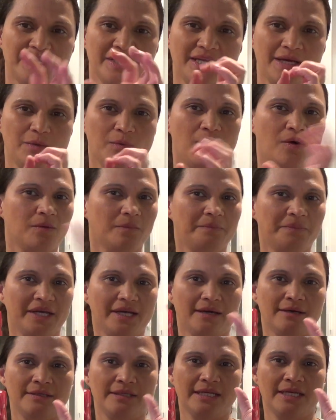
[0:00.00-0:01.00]
but it won't
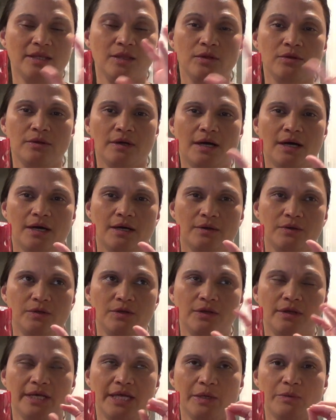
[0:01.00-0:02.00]
be
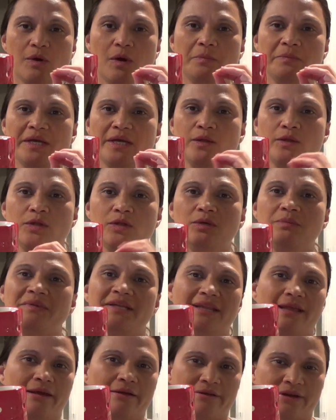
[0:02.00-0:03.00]
a
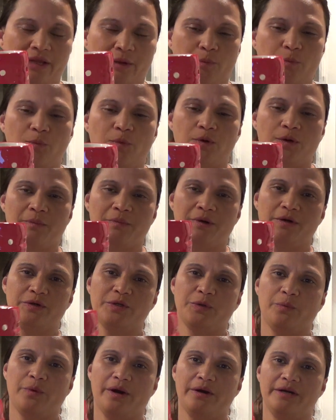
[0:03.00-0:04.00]
luminary warmer
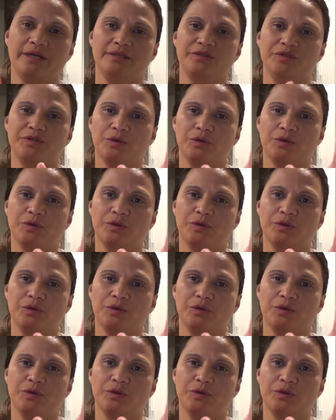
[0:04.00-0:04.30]
to where it